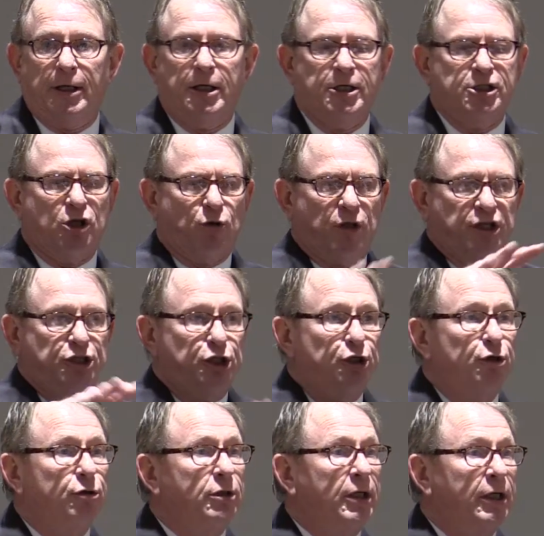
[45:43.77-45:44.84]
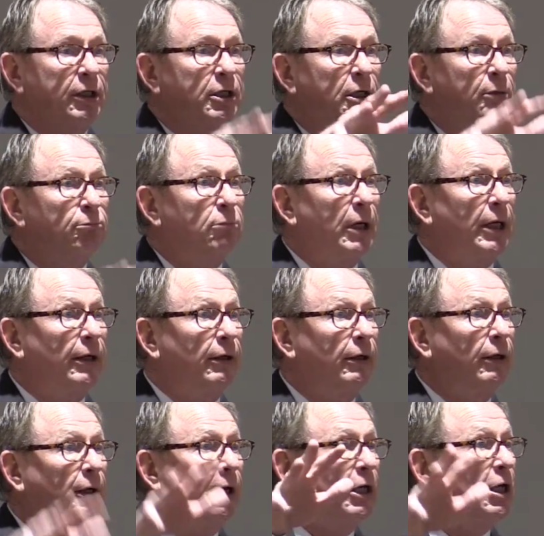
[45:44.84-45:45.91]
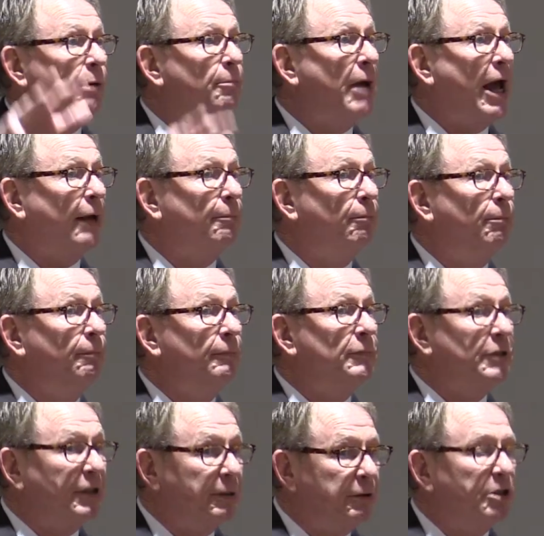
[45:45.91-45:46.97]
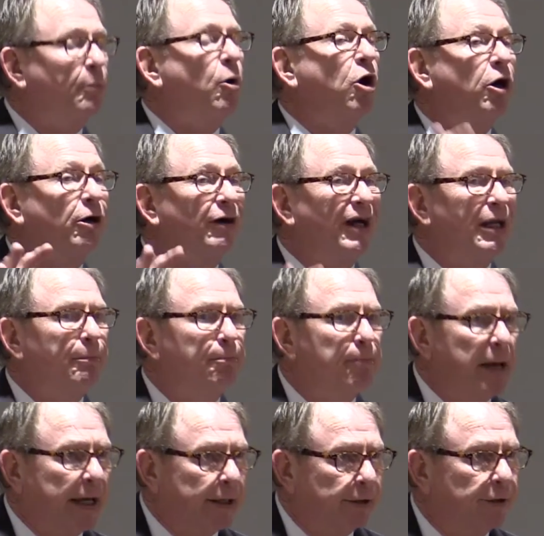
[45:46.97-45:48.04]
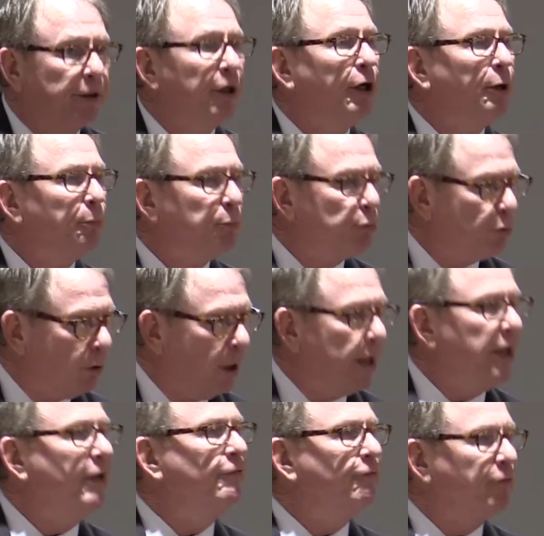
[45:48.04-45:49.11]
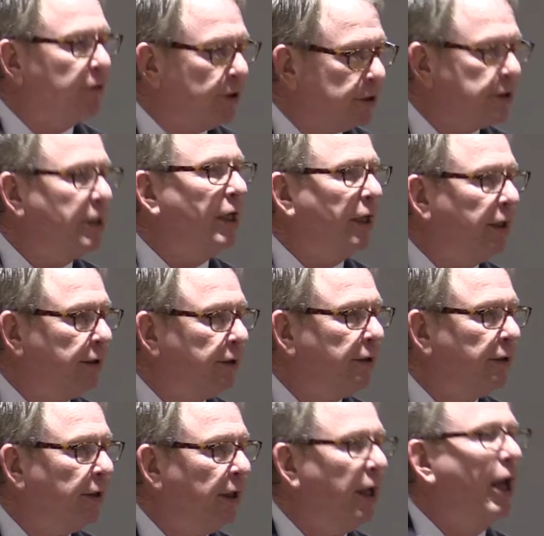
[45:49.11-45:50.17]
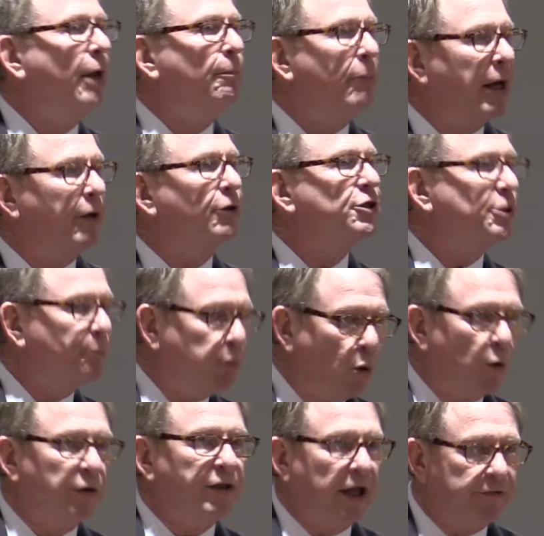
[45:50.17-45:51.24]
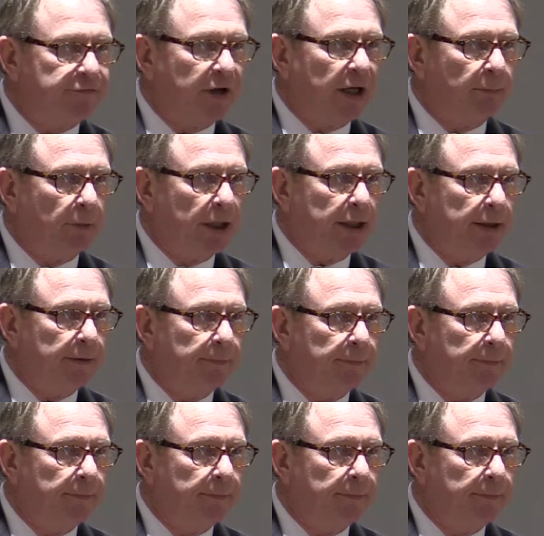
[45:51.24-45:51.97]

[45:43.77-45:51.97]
so that you can come back tomorrow and better pray for this kid and better support that family.